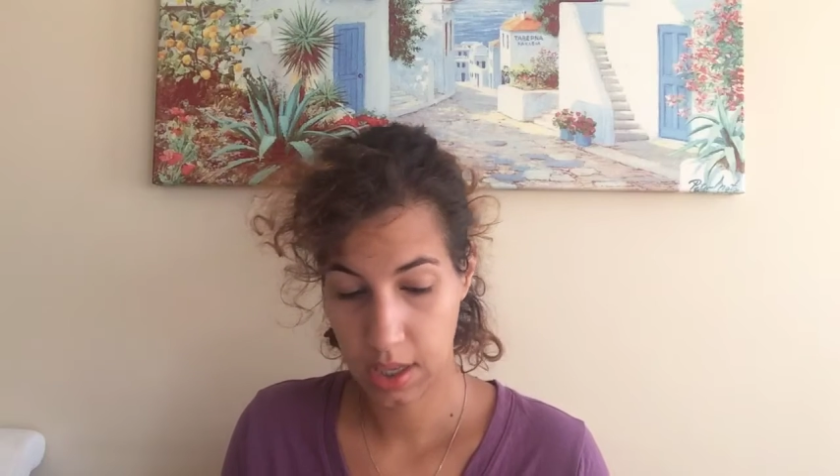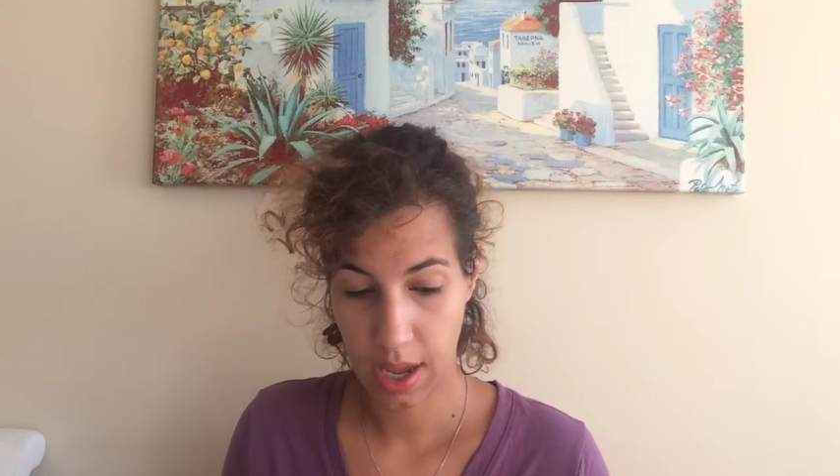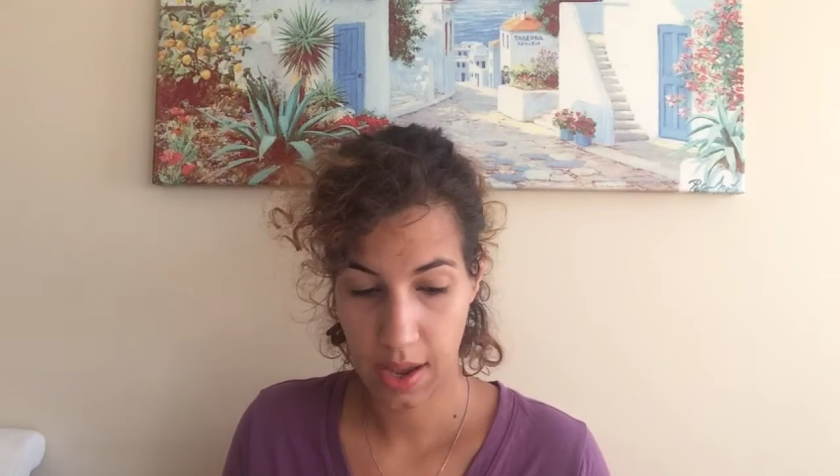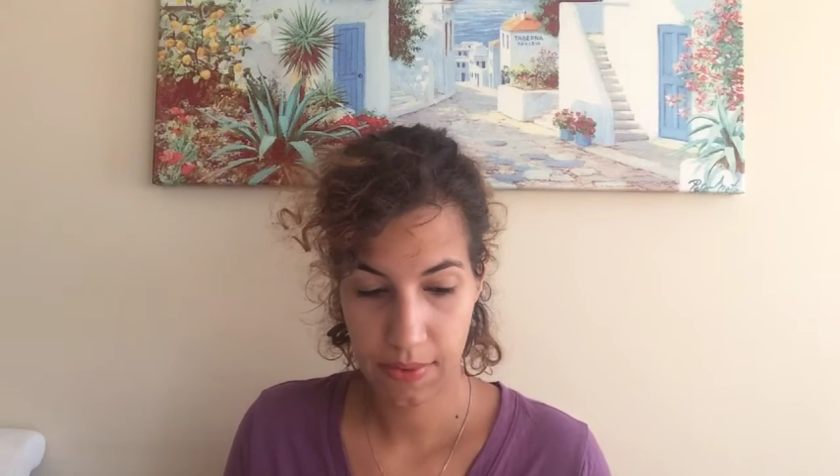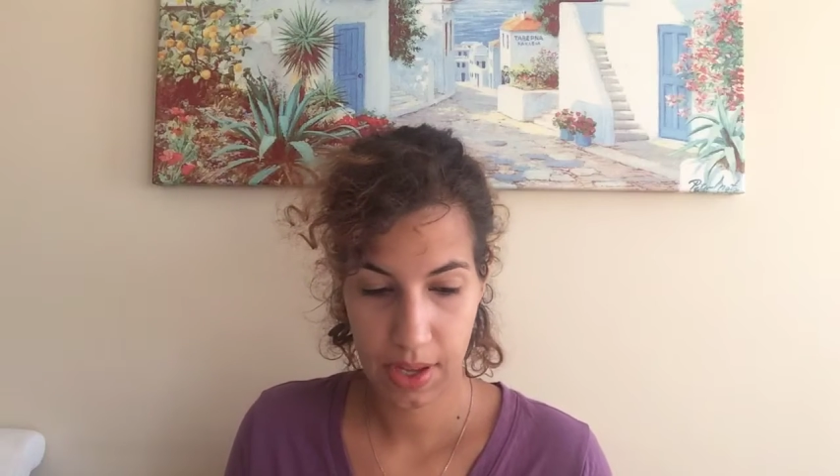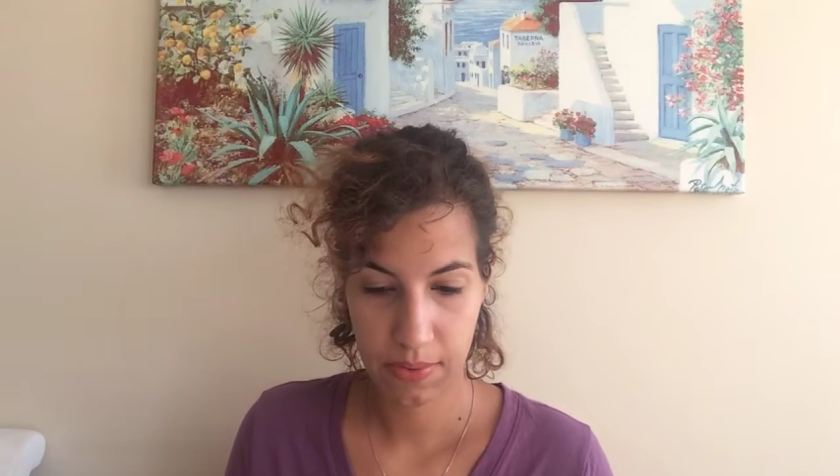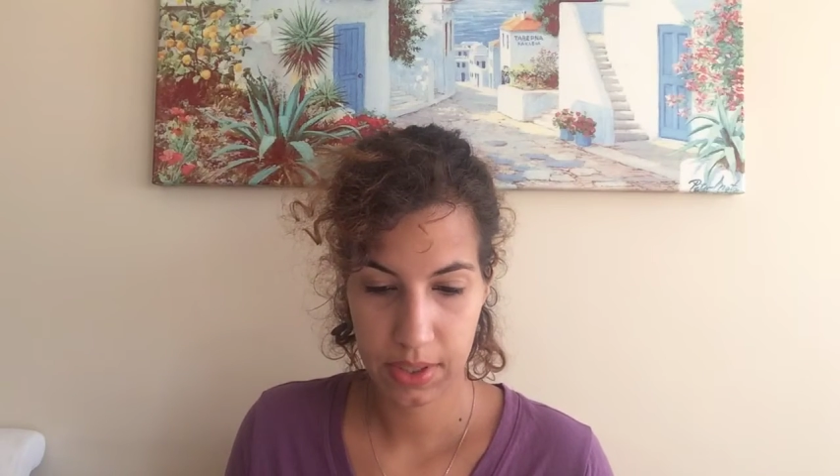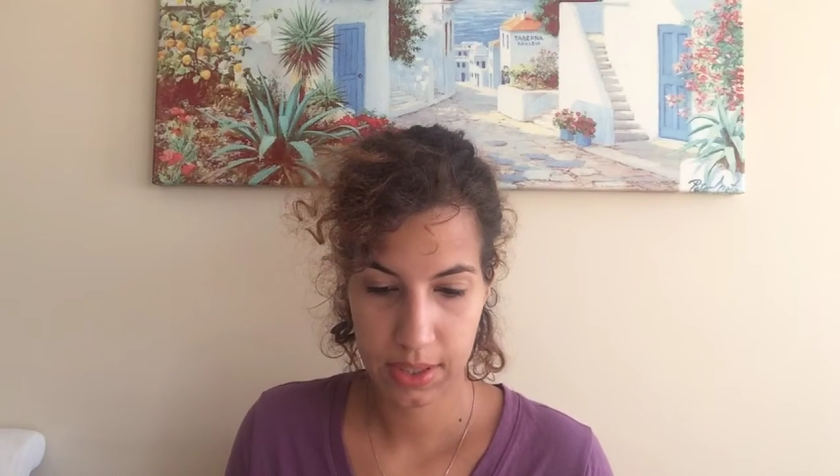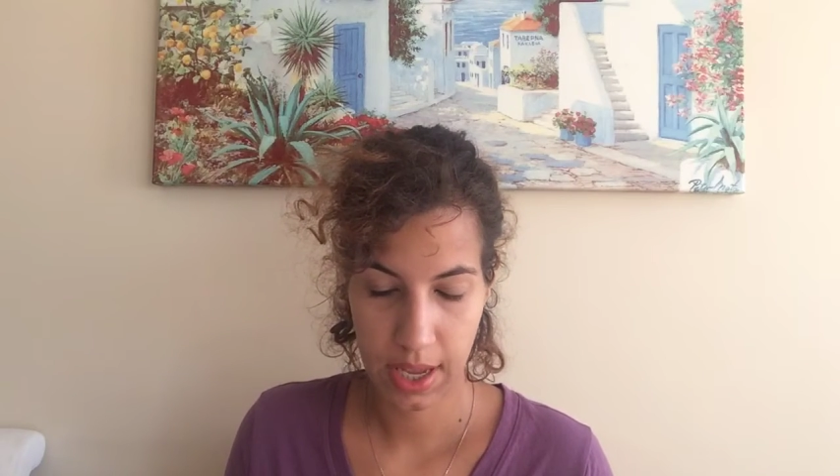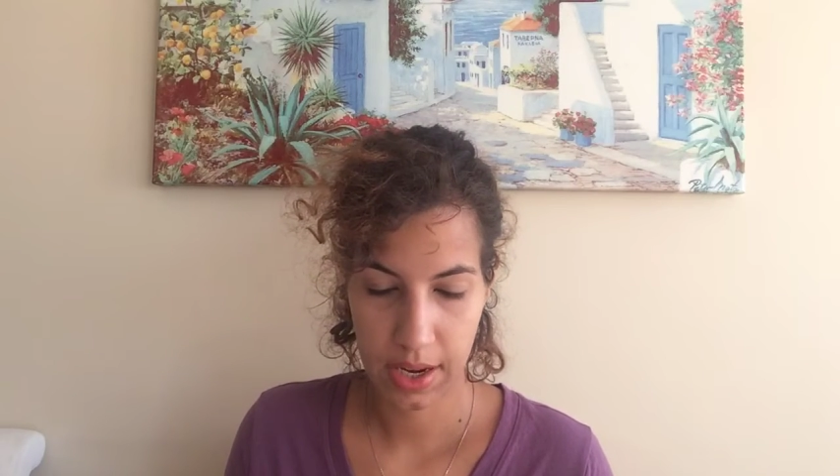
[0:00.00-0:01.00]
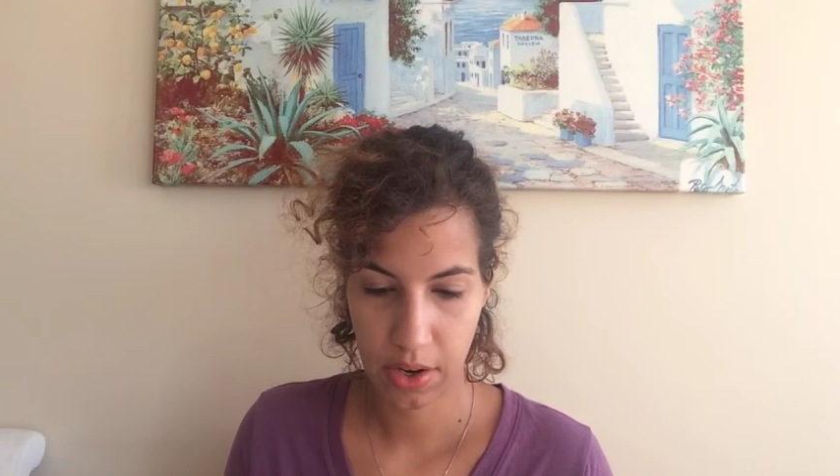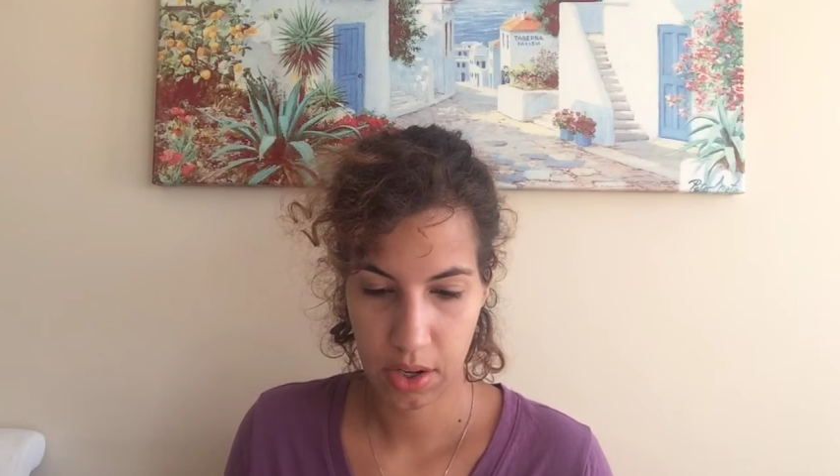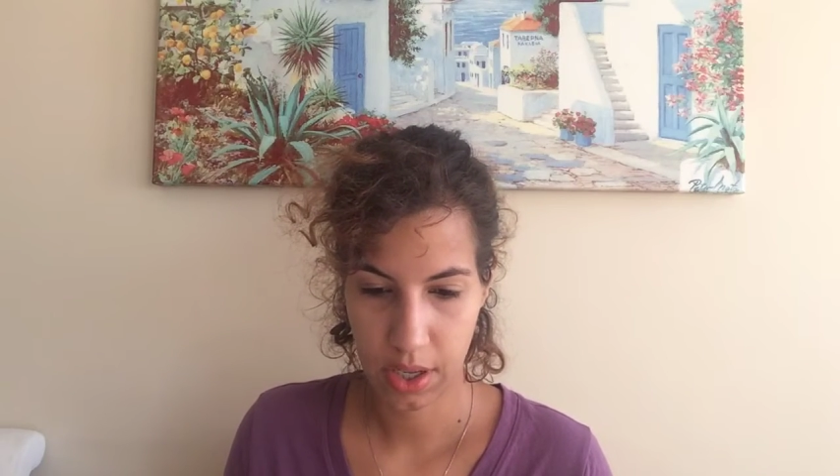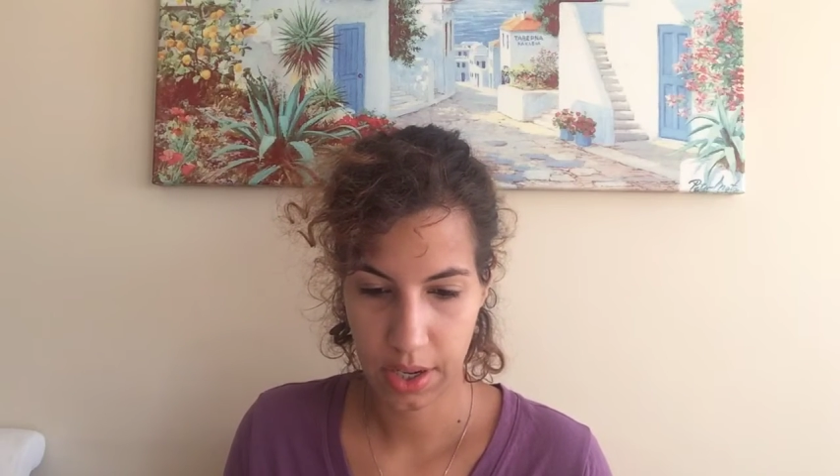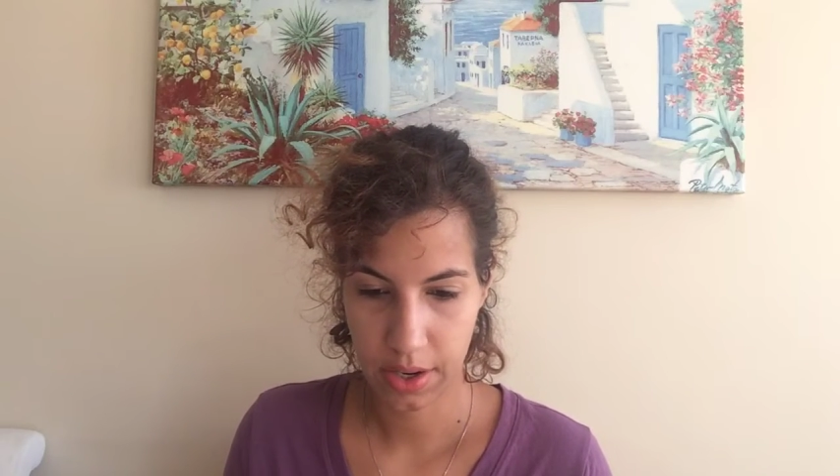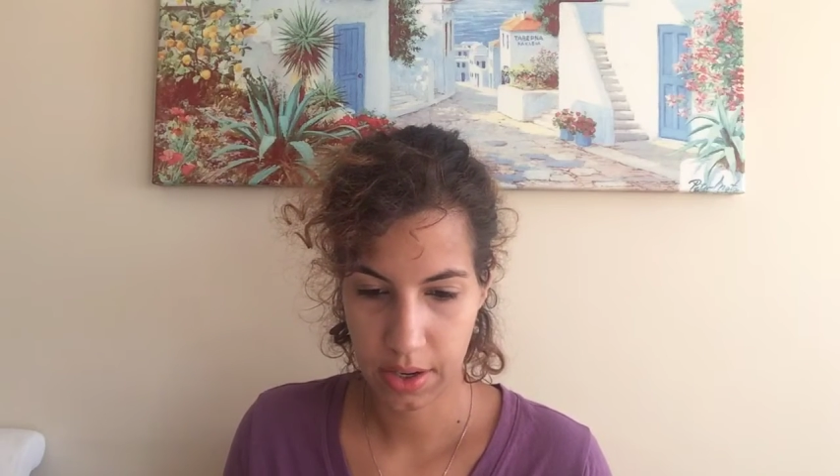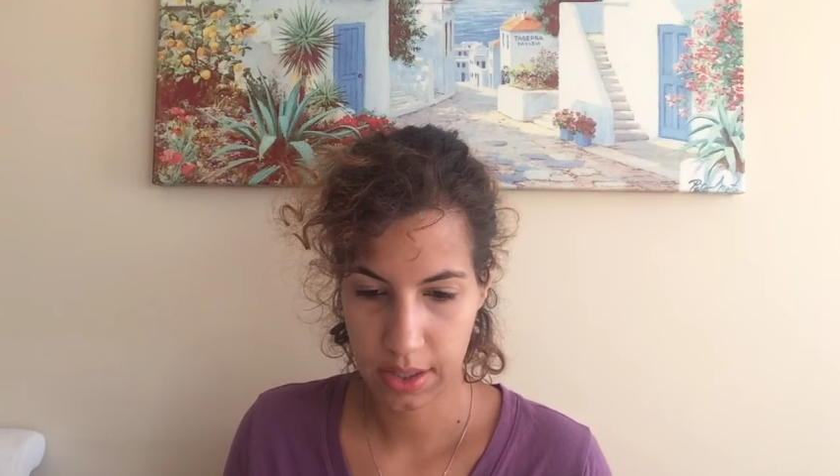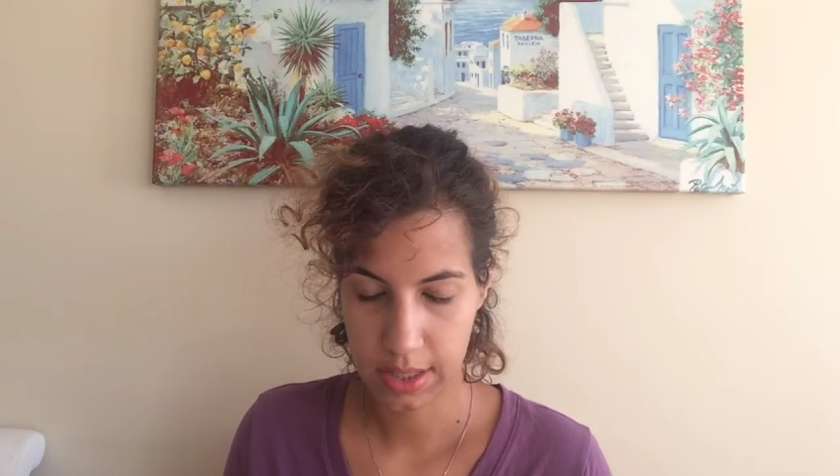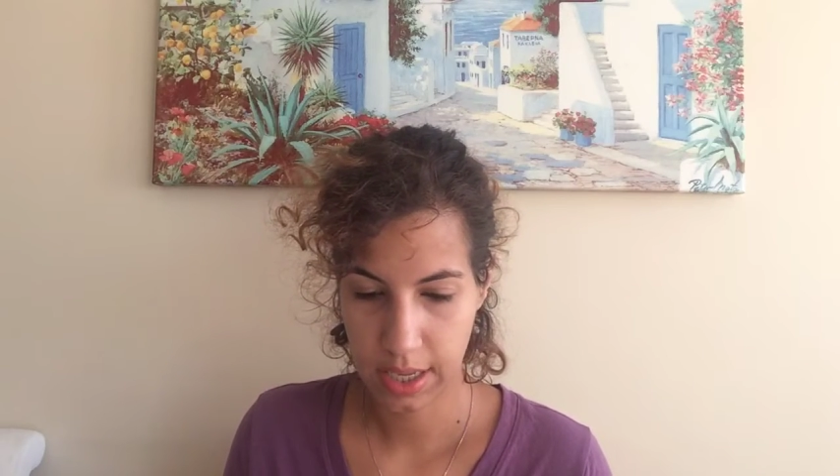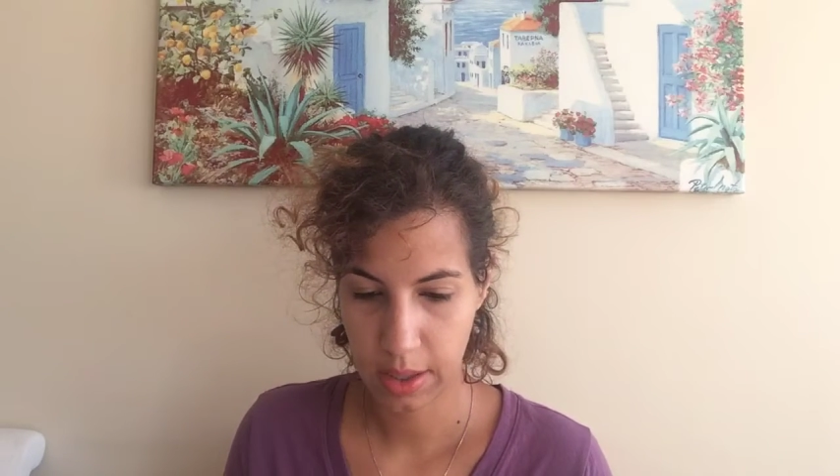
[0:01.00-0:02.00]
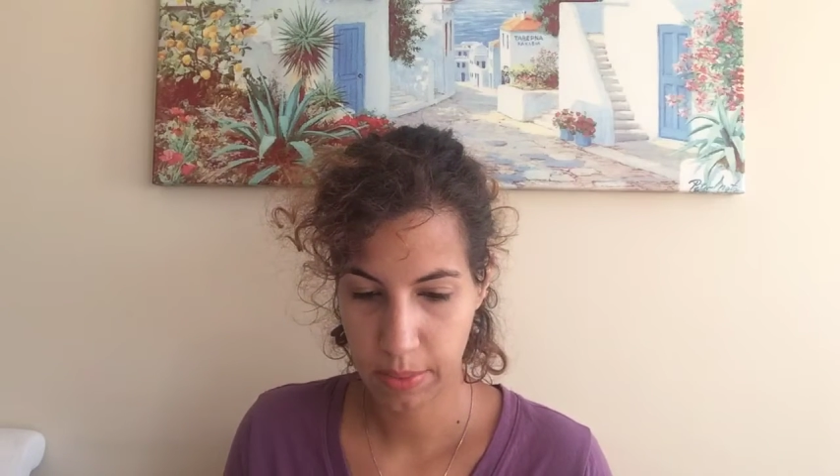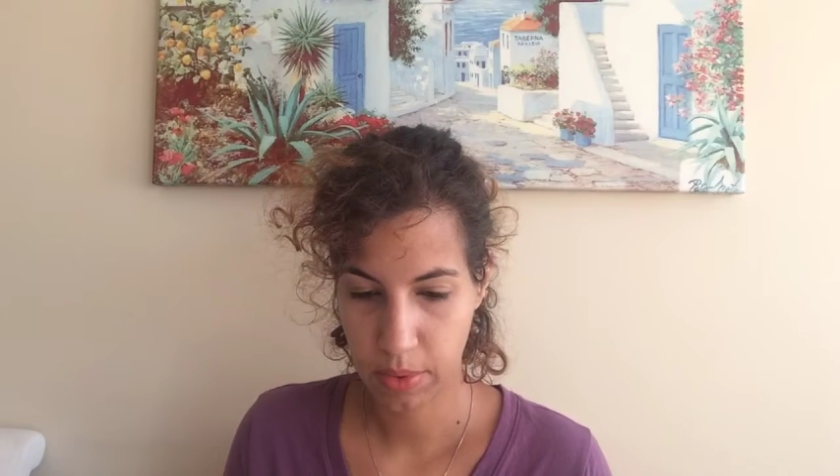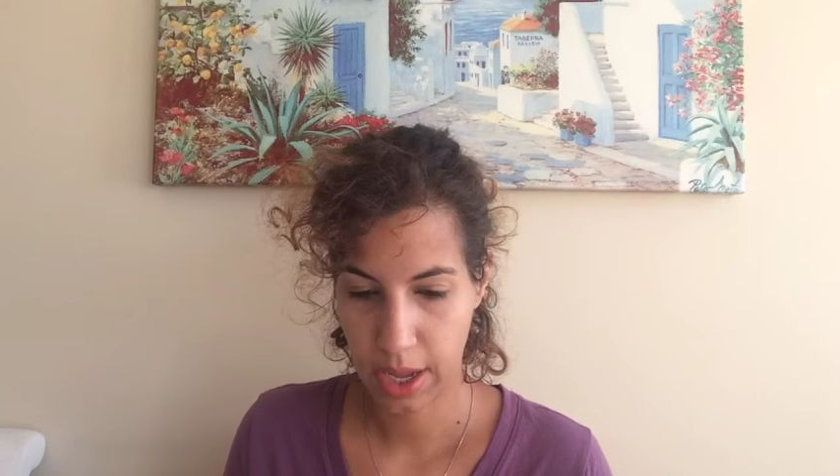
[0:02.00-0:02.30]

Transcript: I have every sign on here on the table.